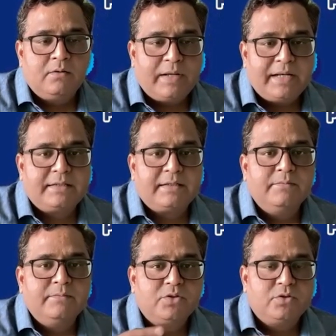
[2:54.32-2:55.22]
when it
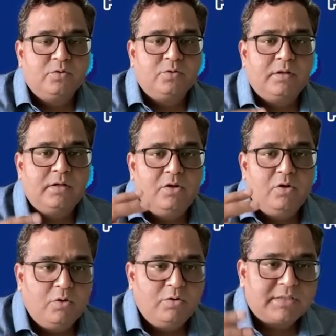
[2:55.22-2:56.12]
comes to
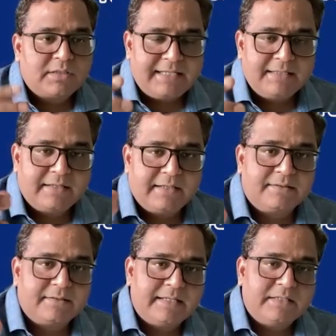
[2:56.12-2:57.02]
loan size
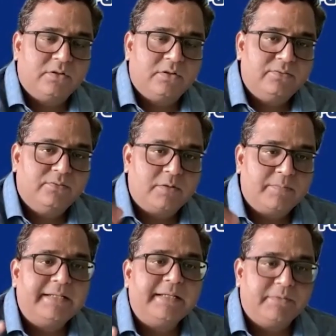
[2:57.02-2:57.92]
ticket size of
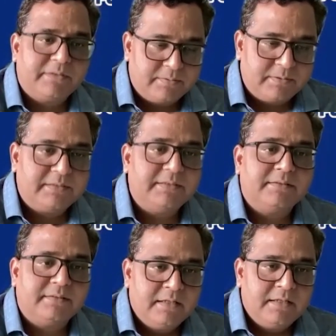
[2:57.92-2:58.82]
what paytm
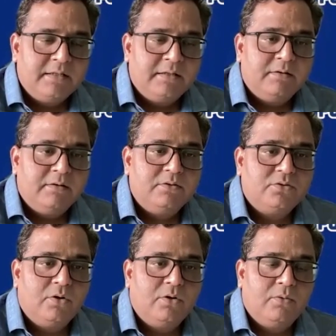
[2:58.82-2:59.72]
disperses
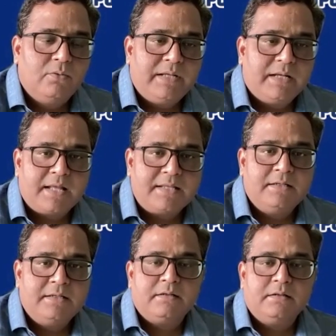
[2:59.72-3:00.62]
so we're
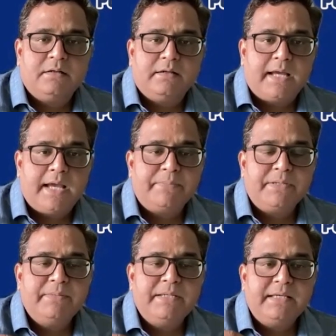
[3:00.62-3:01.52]
rather
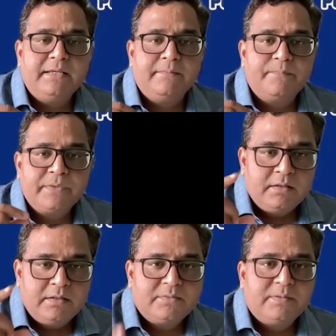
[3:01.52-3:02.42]
happy being
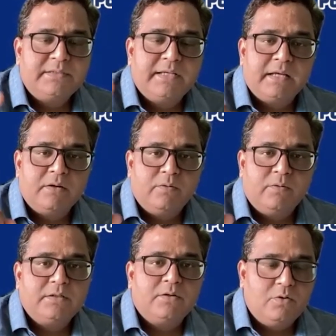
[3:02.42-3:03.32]
dispersing
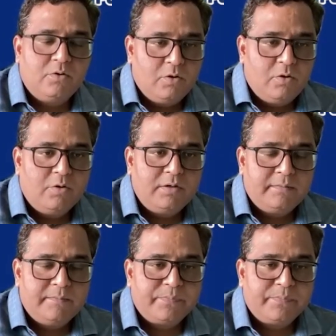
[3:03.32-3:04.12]
one crore loan